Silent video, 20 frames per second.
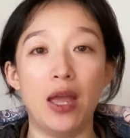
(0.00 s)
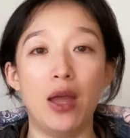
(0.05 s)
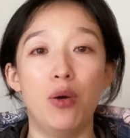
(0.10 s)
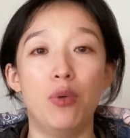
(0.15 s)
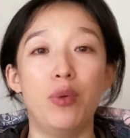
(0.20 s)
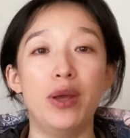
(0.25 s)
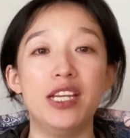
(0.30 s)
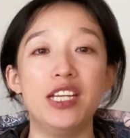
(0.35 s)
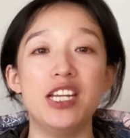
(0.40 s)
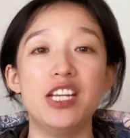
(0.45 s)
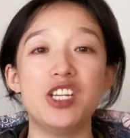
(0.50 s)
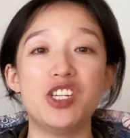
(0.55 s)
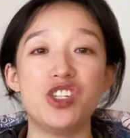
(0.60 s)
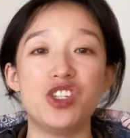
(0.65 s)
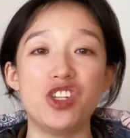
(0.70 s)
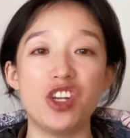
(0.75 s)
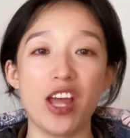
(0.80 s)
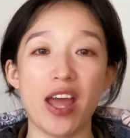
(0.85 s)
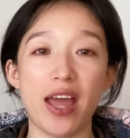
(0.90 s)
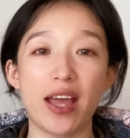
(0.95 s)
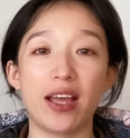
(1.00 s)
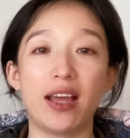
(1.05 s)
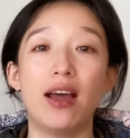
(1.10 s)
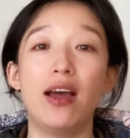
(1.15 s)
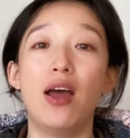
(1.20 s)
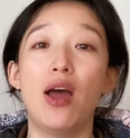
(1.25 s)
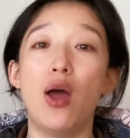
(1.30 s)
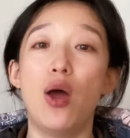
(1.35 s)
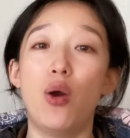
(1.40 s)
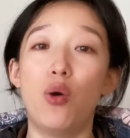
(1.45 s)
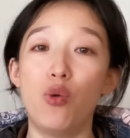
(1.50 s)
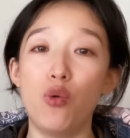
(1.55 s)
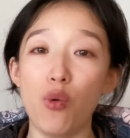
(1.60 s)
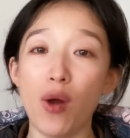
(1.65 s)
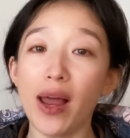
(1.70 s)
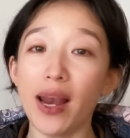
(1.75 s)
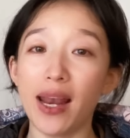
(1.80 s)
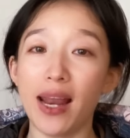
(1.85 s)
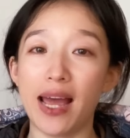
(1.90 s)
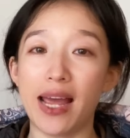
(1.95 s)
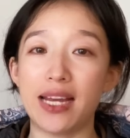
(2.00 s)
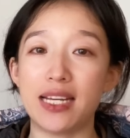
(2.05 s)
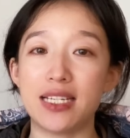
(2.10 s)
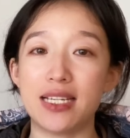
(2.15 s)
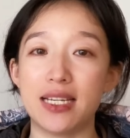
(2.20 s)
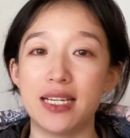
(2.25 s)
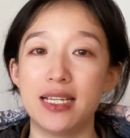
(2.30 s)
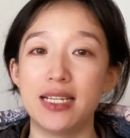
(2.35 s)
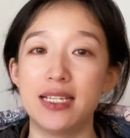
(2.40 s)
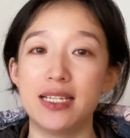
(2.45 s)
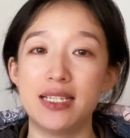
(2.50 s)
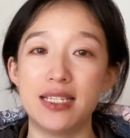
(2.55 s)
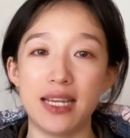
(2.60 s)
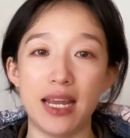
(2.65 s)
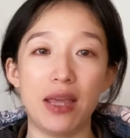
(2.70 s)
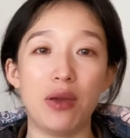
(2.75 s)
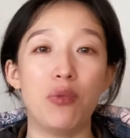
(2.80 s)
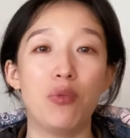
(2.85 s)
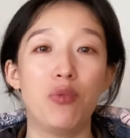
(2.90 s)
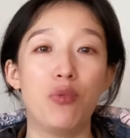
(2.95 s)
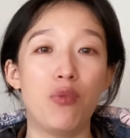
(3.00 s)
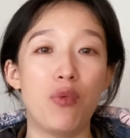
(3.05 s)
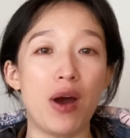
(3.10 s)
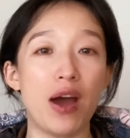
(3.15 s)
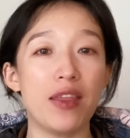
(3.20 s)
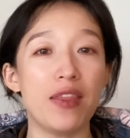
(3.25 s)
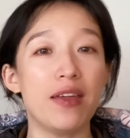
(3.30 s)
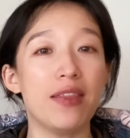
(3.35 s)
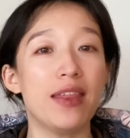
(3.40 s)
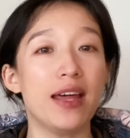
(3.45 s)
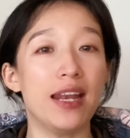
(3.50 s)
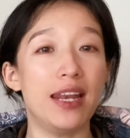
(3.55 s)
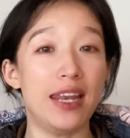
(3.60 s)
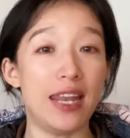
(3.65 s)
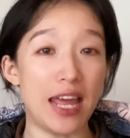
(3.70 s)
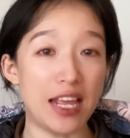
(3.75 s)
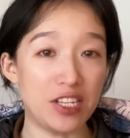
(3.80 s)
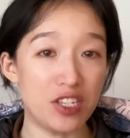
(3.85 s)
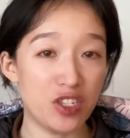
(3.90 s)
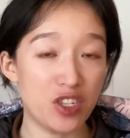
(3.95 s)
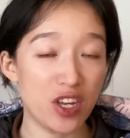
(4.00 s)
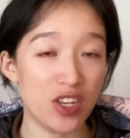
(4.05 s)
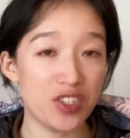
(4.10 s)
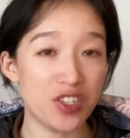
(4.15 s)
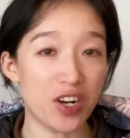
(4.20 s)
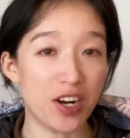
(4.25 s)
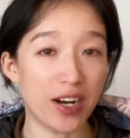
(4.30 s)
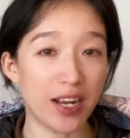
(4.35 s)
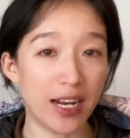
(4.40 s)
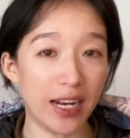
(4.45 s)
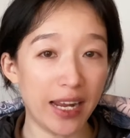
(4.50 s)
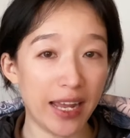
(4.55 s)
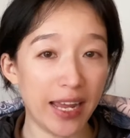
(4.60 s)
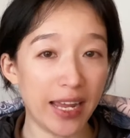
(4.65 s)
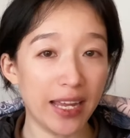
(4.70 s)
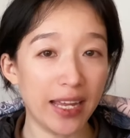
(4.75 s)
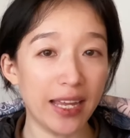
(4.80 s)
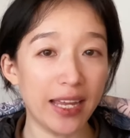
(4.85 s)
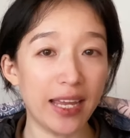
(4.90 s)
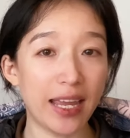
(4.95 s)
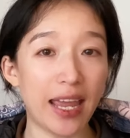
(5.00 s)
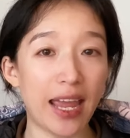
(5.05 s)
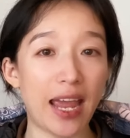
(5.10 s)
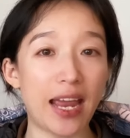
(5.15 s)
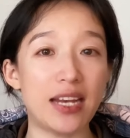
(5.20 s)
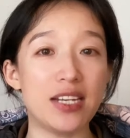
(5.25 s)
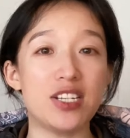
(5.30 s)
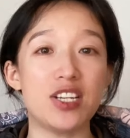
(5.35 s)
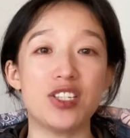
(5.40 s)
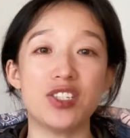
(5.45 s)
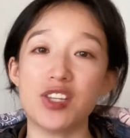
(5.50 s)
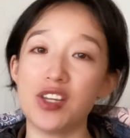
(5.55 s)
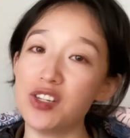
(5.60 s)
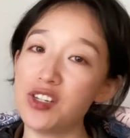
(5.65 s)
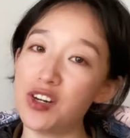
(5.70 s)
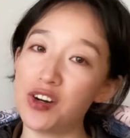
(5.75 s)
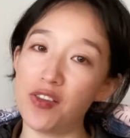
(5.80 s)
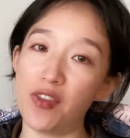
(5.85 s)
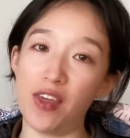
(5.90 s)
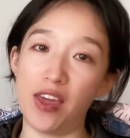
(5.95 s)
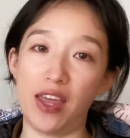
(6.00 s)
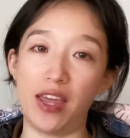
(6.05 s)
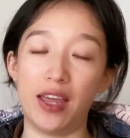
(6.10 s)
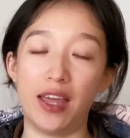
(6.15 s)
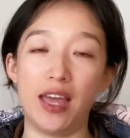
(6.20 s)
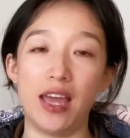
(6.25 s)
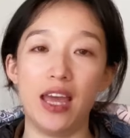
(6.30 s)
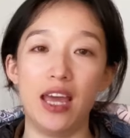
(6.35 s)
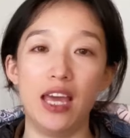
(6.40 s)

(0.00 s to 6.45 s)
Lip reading: We need to check red light, see whether the lenses are clean and the center thin.